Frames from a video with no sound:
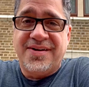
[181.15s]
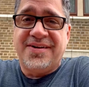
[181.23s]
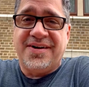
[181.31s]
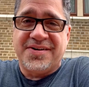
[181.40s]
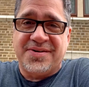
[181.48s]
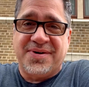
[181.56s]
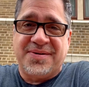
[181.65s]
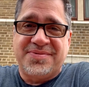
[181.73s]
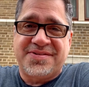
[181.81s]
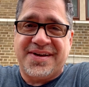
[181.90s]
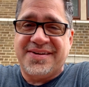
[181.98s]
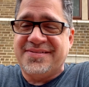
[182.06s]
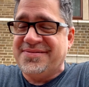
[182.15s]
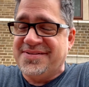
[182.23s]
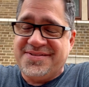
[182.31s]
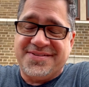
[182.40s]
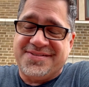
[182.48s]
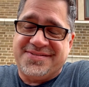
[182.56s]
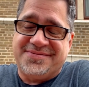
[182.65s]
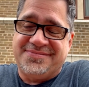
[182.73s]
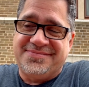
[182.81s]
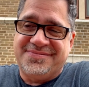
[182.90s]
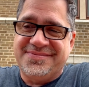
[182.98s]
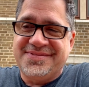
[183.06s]
on their website, which is
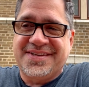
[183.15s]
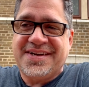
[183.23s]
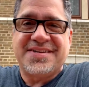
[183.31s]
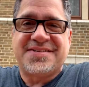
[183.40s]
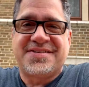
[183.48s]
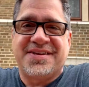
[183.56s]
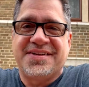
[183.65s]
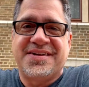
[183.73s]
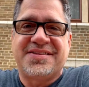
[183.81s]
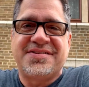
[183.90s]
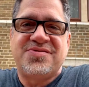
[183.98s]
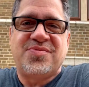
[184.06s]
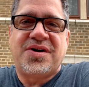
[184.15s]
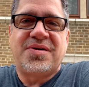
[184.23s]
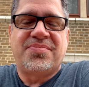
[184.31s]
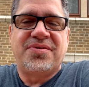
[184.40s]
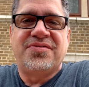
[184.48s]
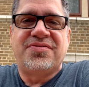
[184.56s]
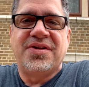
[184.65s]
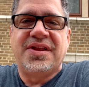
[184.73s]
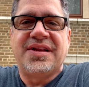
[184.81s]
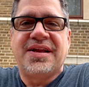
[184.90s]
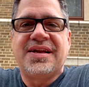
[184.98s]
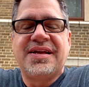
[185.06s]
kind of silly. Nothing's waterproof really.
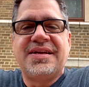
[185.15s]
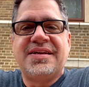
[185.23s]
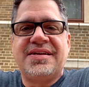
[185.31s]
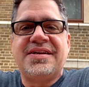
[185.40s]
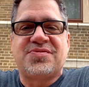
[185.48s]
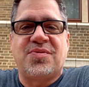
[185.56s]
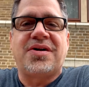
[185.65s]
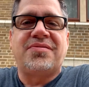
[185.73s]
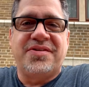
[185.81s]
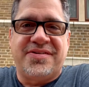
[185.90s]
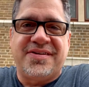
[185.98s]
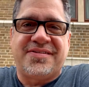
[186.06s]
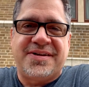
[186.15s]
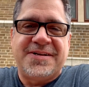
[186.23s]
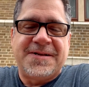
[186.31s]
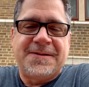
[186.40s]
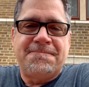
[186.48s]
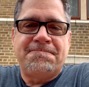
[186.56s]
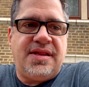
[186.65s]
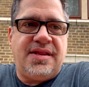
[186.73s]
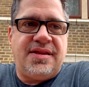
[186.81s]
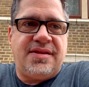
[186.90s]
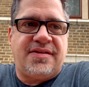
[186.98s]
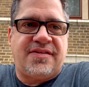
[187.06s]
Like, it's water resistant.
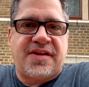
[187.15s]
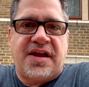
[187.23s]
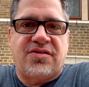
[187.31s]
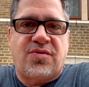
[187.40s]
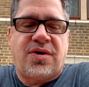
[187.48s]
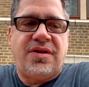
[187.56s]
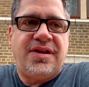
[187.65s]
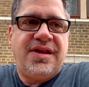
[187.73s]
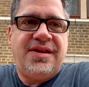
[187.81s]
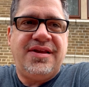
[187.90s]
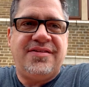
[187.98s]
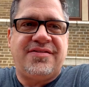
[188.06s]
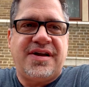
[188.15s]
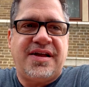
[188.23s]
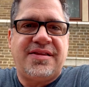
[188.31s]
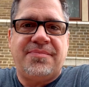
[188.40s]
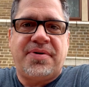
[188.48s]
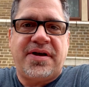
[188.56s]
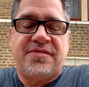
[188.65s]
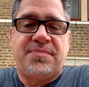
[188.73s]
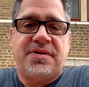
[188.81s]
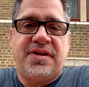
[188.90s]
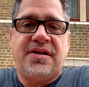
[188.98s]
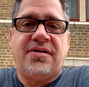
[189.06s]
The sound quality is not the best,
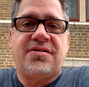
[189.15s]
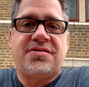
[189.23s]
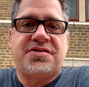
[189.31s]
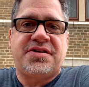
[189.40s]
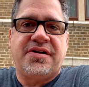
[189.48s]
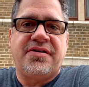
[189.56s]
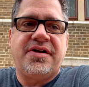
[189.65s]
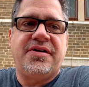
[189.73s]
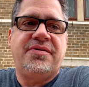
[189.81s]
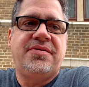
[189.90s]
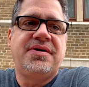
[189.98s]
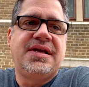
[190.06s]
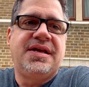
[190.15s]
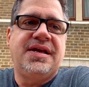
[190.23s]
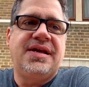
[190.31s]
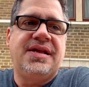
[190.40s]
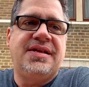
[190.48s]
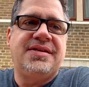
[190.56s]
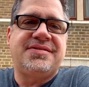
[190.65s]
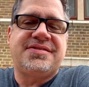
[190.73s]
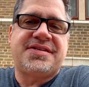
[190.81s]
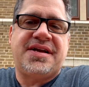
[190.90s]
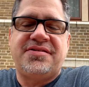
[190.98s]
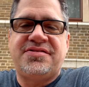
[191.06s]
but they are stereo, and
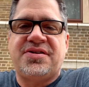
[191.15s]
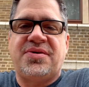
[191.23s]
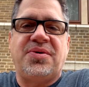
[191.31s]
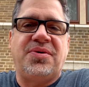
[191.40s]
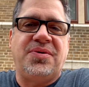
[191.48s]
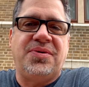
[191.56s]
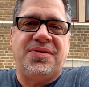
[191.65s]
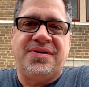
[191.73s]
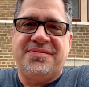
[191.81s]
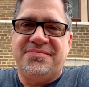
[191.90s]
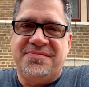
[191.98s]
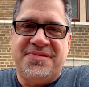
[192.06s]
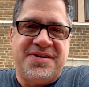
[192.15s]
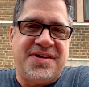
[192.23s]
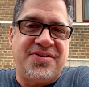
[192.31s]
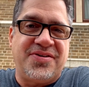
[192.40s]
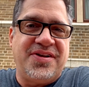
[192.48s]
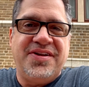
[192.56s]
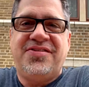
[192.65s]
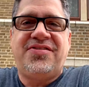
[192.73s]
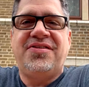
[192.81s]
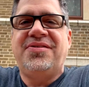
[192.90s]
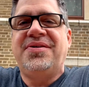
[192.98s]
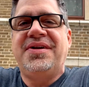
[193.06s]
sound is a whole another
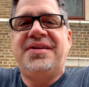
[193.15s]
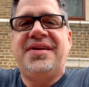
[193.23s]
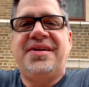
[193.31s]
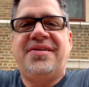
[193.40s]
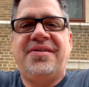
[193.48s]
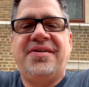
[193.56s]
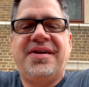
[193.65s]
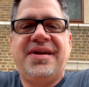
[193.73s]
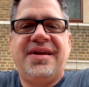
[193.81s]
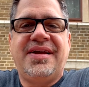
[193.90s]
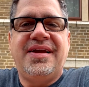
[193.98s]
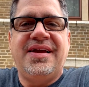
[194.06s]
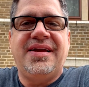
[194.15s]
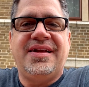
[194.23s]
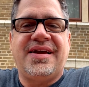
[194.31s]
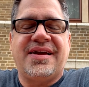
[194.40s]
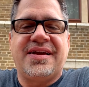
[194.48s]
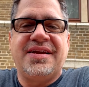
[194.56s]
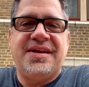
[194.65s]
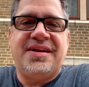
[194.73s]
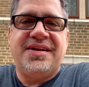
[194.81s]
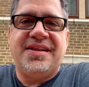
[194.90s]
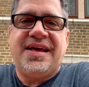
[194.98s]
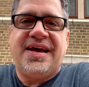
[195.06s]
issue in here, and I can get
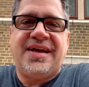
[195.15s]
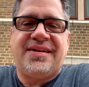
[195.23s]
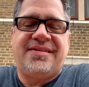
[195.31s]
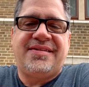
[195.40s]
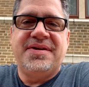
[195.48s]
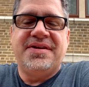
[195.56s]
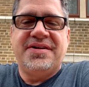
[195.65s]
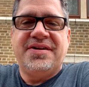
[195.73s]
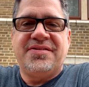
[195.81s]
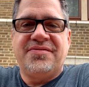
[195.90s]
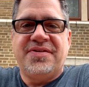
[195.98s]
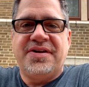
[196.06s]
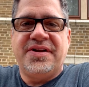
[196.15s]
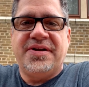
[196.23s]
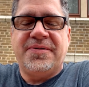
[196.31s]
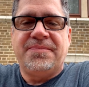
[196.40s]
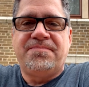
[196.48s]
into that in another video.